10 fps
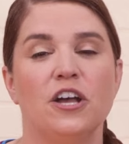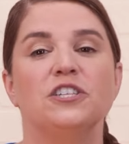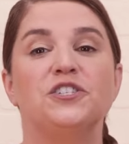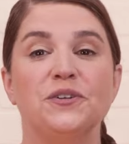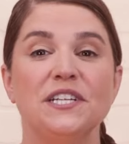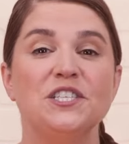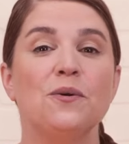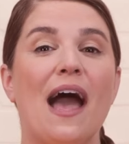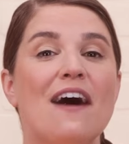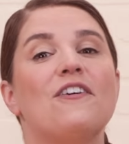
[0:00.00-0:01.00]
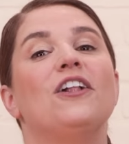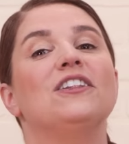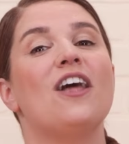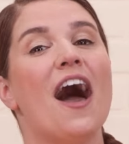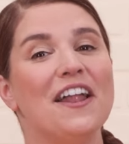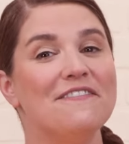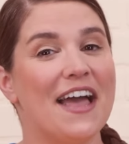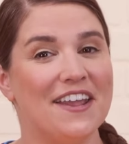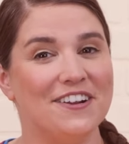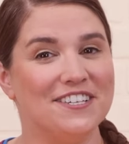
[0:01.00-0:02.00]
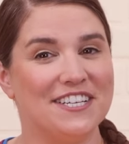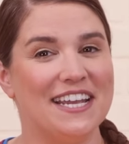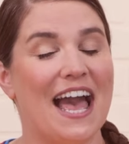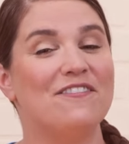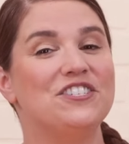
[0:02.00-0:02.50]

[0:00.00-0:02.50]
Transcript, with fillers: students who have a lot of energy have a